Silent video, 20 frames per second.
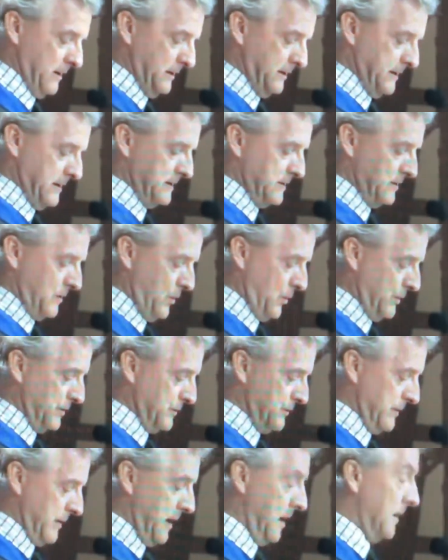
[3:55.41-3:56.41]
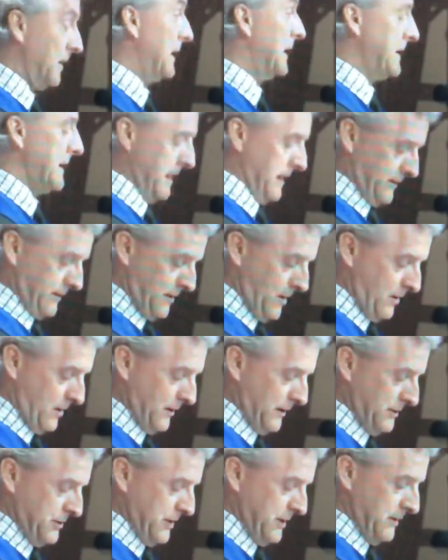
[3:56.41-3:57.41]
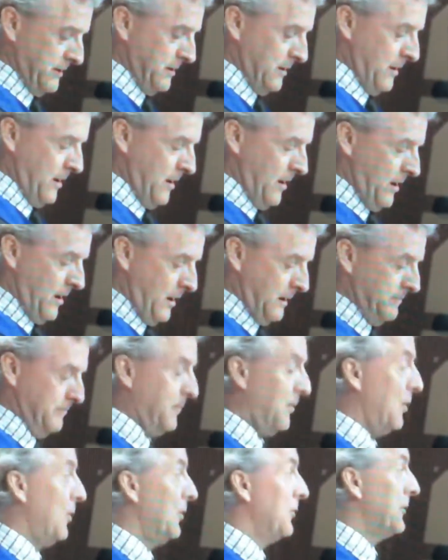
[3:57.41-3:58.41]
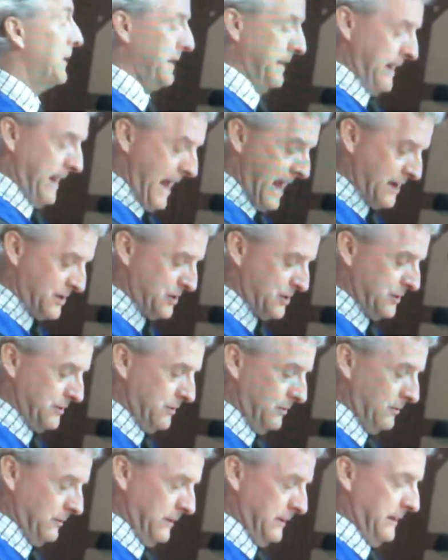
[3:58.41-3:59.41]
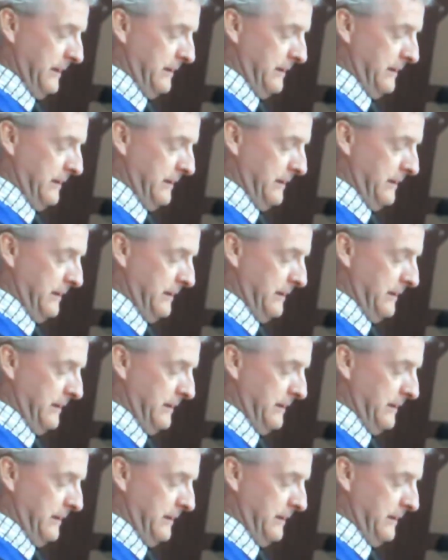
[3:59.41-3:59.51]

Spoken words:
discourse regarding technology on both a national and